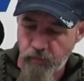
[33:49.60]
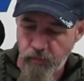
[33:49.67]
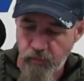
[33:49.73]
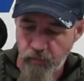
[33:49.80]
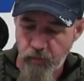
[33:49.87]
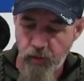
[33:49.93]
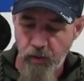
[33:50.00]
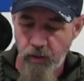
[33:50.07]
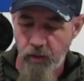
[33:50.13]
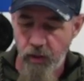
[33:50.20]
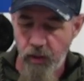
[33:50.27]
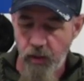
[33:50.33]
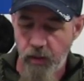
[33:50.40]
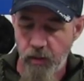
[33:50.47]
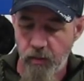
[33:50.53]

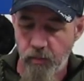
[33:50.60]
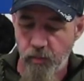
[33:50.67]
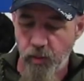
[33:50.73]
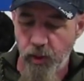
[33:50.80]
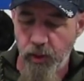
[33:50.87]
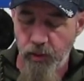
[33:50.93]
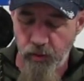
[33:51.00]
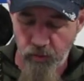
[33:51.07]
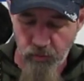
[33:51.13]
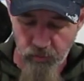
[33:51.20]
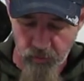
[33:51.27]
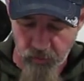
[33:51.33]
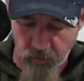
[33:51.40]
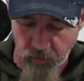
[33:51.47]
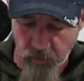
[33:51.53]

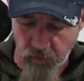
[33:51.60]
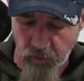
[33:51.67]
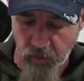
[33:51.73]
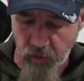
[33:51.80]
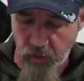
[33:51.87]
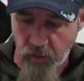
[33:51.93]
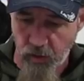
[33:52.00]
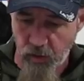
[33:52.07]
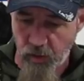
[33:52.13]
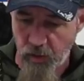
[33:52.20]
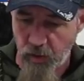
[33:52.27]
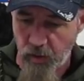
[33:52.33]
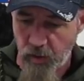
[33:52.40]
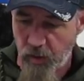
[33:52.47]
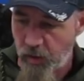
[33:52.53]

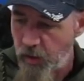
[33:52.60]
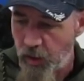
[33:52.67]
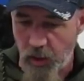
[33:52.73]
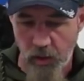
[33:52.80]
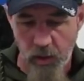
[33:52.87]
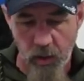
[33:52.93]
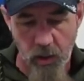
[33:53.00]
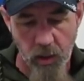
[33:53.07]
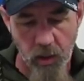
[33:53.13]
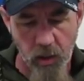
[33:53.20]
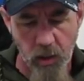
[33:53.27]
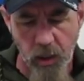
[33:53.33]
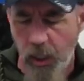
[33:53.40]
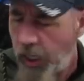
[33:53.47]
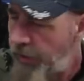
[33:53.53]
[no speech]